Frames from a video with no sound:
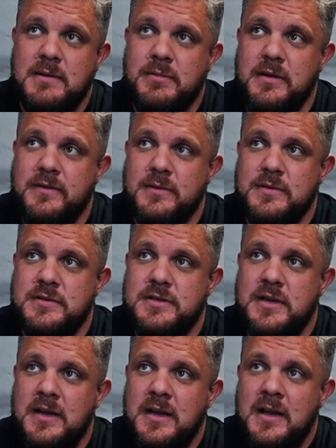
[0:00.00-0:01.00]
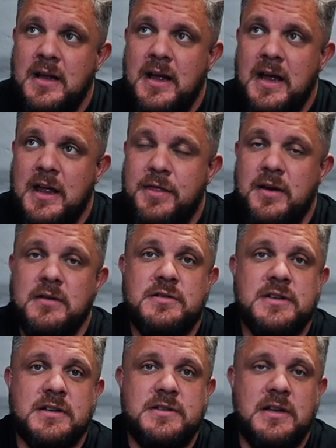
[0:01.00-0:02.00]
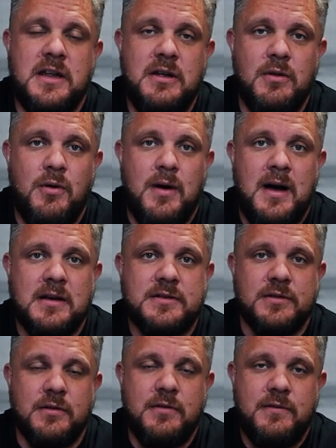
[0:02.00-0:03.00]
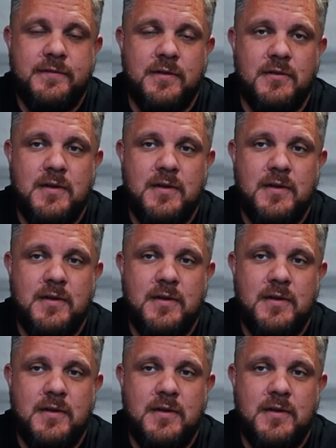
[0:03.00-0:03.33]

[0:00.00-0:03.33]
I believe it was 360 kilo axle for